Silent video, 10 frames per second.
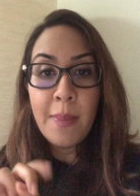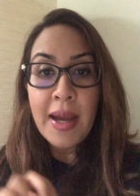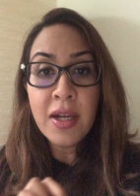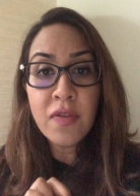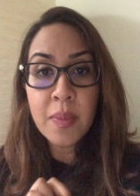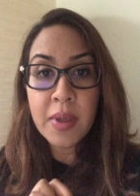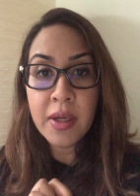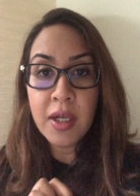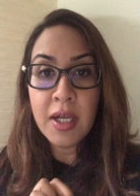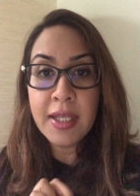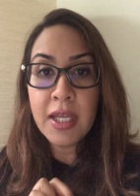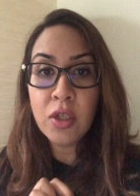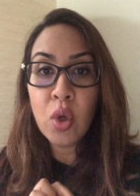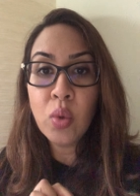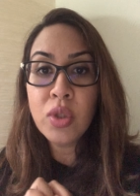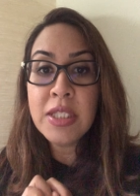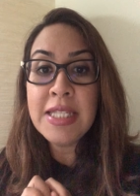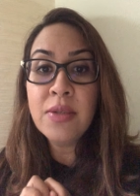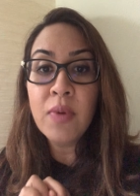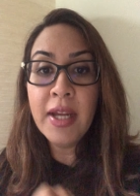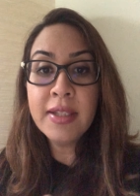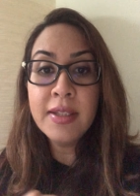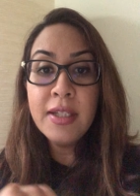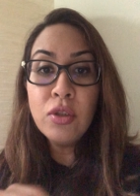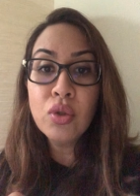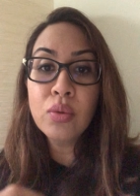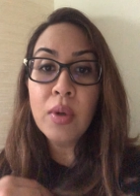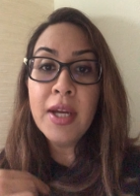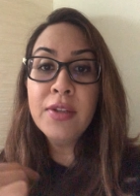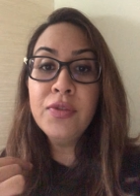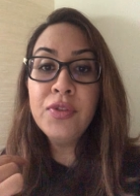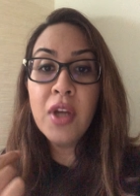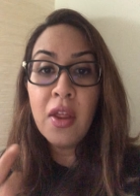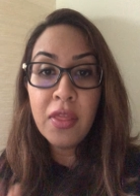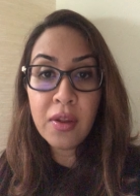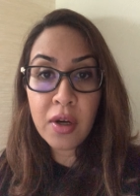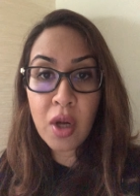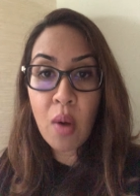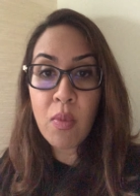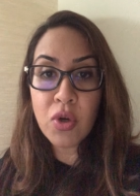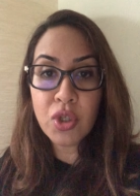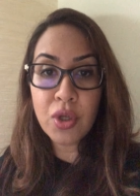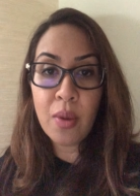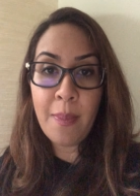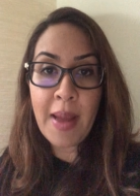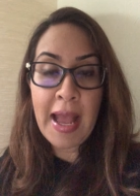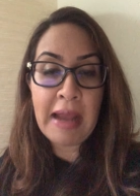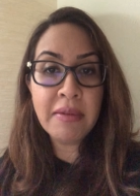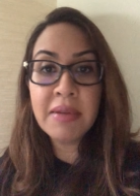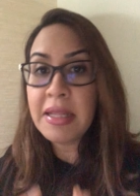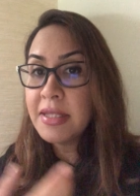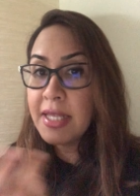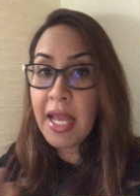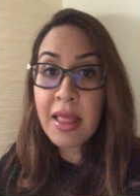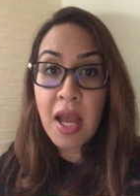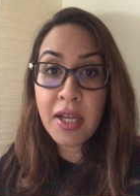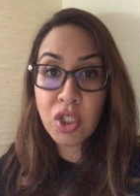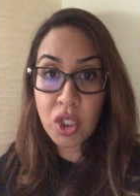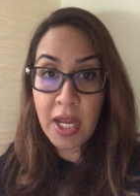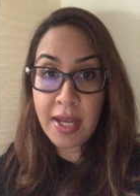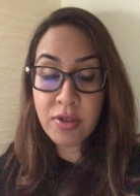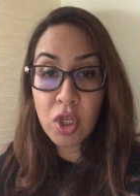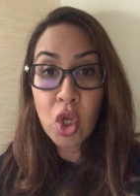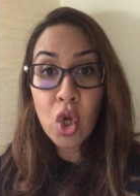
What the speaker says: Bank of America can go directly to another commercial bank, let's say like Chase,